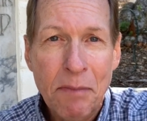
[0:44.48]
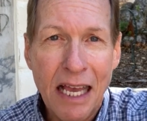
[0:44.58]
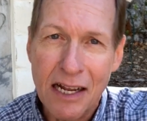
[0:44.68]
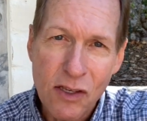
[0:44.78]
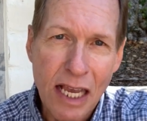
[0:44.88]

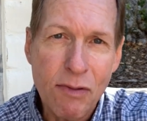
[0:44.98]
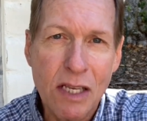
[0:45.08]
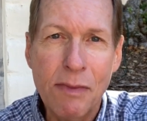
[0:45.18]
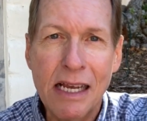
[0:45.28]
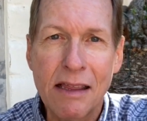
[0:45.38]
And it seems
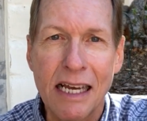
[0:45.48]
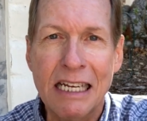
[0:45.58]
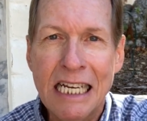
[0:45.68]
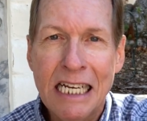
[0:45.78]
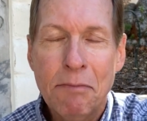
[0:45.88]
to me that
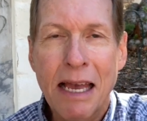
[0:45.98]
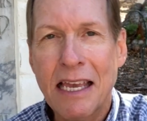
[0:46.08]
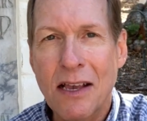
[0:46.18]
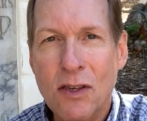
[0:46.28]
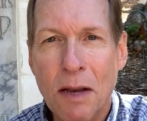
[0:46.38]

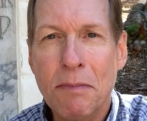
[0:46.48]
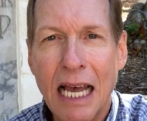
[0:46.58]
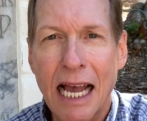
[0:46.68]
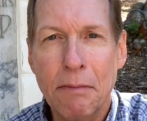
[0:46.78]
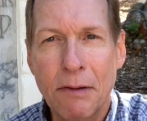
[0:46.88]
making some
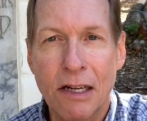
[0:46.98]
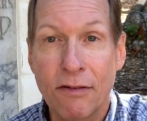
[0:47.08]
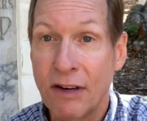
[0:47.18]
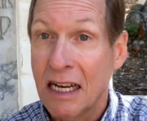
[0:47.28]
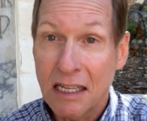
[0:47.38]
kind
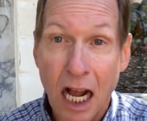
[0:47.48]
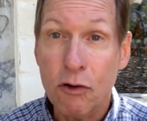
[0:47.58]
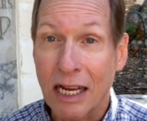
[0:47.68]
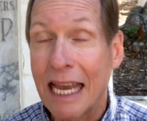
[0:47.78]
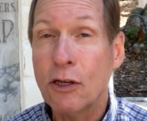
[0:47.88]
of
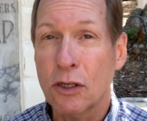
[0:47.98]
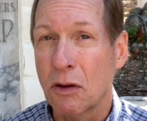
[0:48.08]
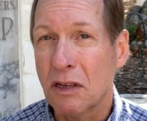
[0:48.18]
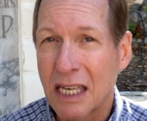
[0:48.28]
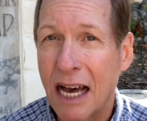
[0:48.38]

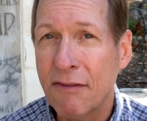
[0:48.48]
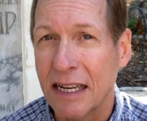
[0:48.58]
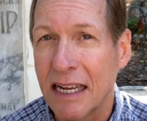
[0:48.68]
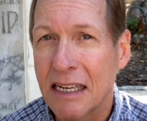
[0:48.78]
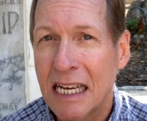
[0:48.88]
congregational
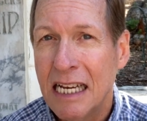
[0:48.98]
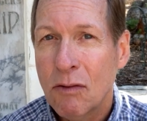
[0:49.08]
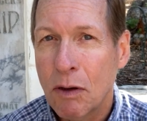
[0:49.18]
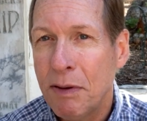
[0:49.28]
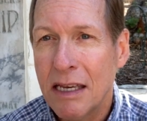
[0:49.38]
covenant
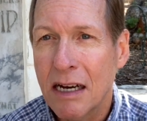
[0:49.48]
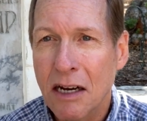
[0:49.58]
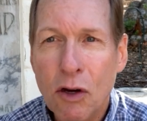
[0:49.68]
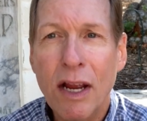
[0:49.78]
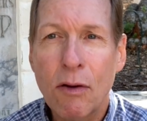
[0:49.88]
would be
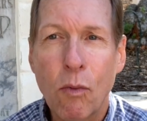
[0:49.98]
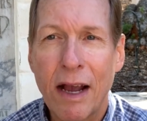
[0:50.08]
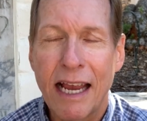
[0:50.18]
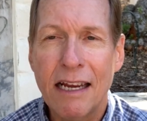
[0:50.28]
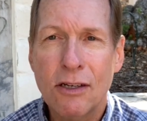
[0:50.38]
a great
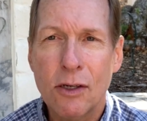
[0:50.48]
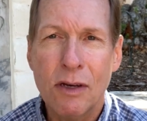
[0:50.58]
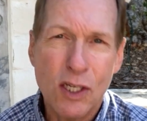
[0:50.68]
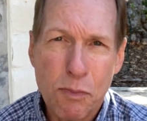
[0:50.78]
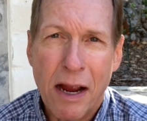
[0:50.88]
way to
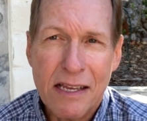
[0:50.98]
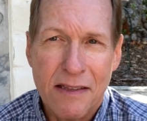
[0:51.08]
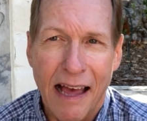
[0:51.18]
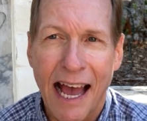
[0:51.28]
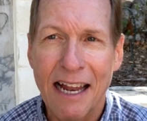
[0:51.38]
express
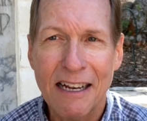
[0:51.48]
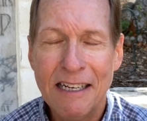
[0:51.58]
that.